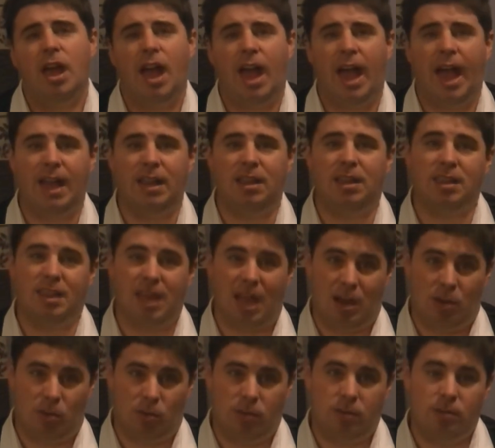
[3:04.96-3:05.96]
and
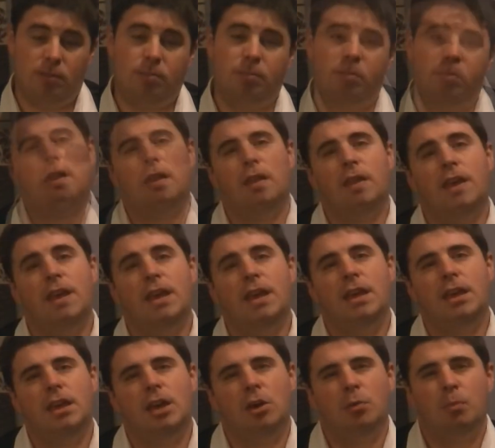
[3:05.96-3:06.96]
sound.
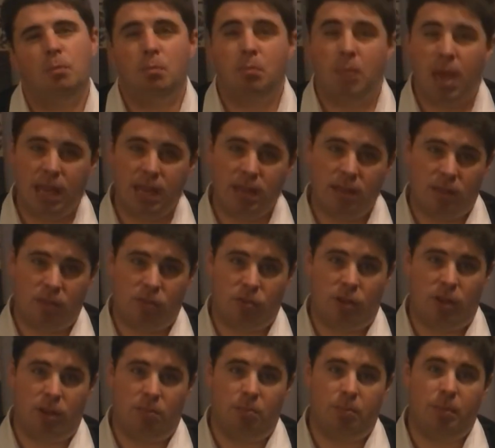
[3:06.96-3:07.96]
The
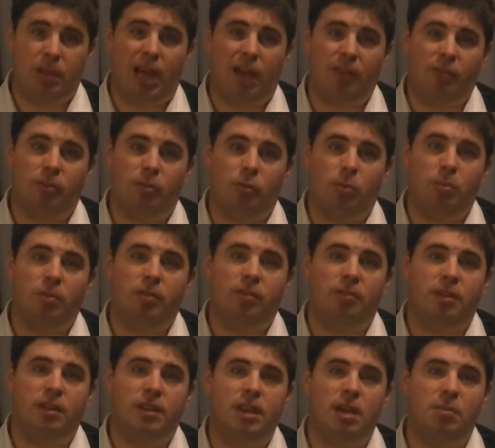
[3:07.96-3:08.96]
mainstream platforms
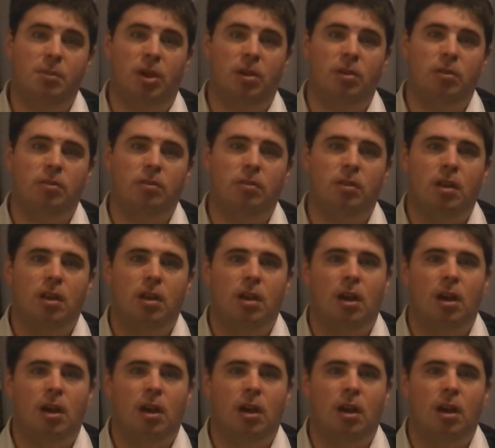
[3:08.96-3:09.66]
for demos